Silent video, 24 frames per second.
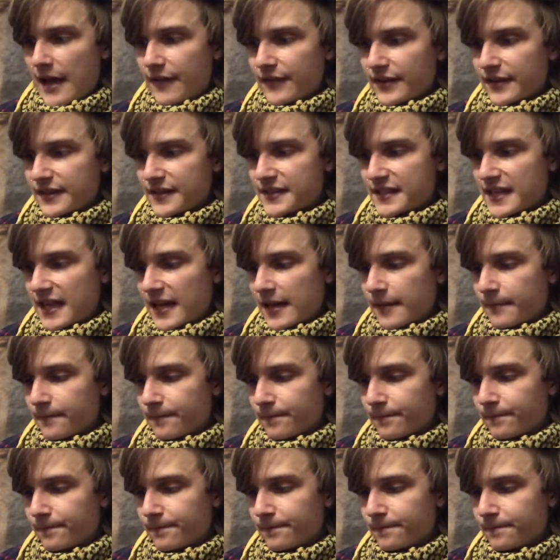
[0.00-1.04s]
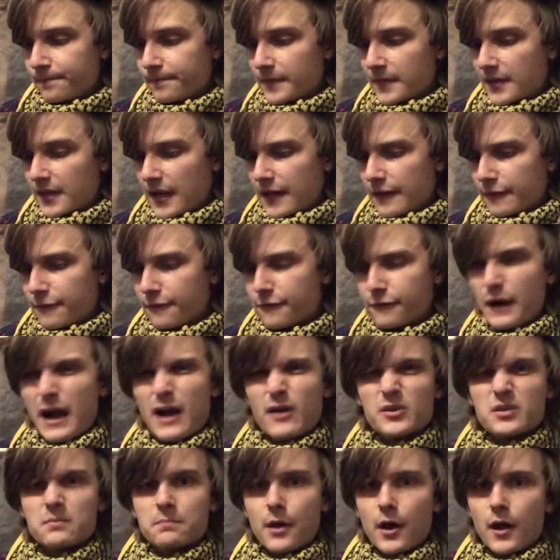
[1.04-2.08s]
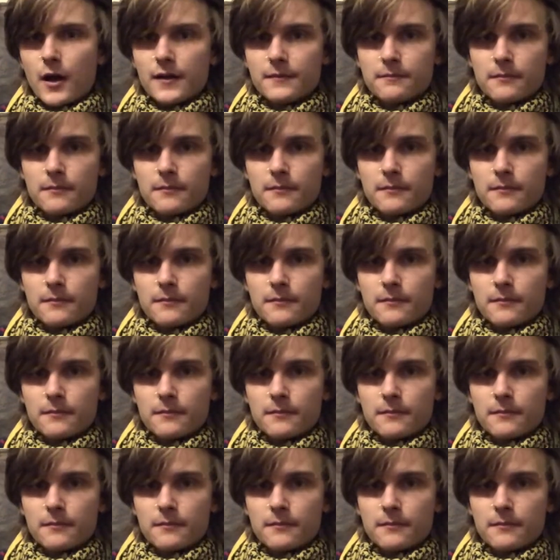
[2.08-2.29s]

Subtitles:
the same kind of frowned upon